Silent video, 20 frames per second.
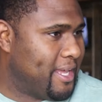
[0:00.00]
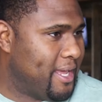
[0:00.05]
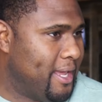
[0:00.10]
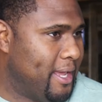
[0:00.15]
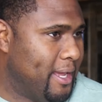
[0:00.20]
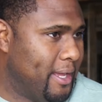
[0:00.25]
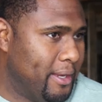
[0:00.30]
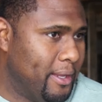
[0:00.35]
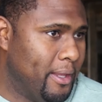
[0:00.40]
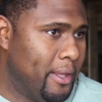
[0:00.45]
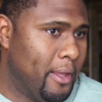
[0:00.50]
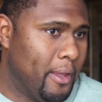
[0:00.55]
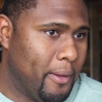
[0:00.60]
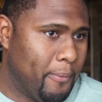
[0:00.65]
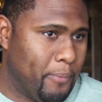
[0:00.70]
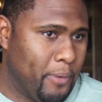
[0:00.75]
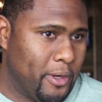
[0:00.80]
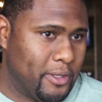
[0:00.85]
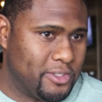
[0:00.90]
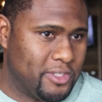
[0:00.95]
kid,
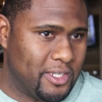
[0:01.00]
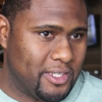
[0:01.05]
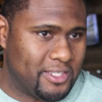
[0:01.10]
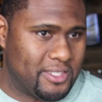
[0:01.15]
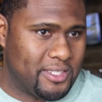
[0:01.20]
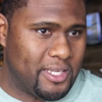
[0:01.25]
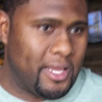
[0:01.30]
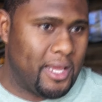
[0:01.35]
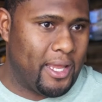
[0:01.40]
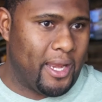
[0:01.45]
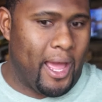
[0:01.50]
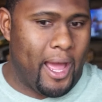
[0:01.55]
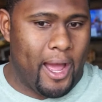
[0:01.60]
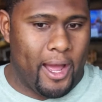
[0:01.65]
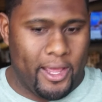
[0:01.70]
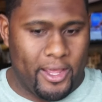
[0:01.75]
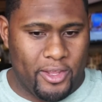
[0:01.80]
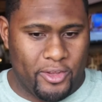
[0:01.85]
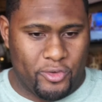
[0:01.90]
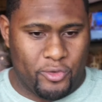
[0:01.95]
but just seeing how
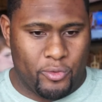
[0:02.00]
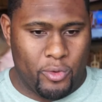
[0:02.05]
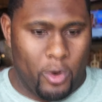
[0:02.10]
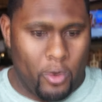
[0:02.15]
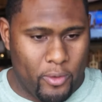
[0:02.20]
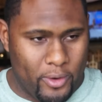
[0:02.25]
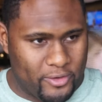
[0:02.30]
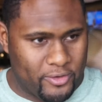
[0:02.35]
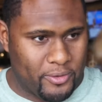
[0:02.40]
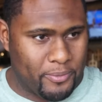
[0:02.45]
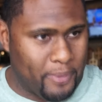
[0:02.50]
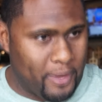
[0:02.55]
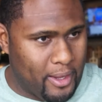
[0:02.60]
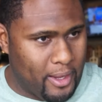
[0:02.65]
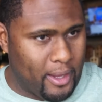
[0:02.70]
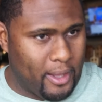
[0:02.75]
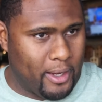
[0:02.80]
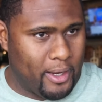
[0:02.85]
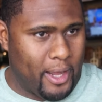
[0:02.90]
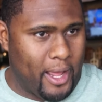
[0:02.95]
he's grown as a
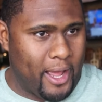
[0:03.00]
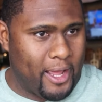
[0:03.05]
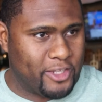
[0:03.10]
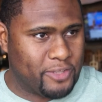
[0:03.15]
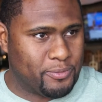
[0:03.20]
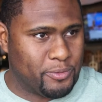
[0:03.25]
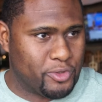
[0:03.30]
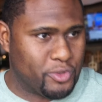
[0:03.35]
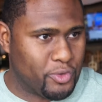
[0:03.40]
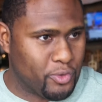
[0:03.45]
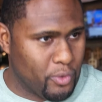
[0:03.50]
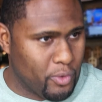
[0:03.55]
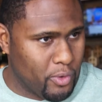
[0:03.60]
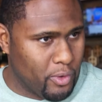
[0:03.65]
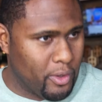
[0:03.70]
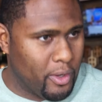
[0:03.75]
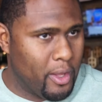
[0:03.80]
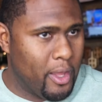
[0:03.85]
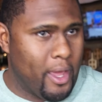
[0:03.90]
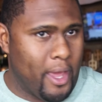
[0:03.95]
man and how he's
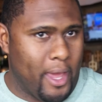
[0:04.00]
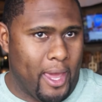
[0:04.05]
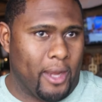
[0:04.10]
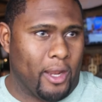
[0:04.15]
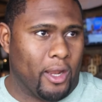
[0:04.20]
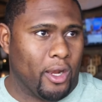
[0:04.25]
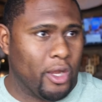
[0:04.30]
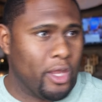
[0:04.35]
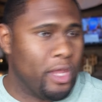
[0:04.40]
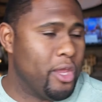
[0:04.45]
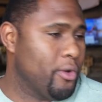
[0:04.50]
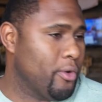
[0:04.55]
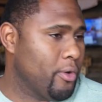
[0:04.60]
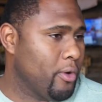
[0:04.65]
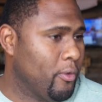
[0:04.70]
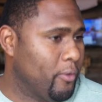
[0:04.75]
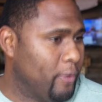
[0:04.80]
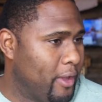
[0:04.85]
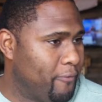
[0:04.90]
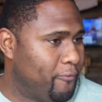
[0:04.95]
mature and a leader
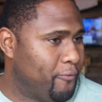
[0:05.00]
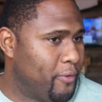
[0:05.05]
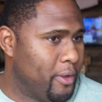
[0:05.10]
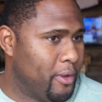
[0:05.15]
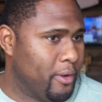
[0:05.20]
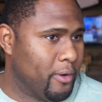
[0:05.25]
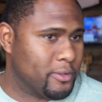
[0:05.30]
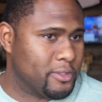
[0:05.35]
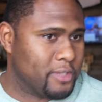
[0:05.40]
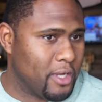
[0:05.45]
on that field.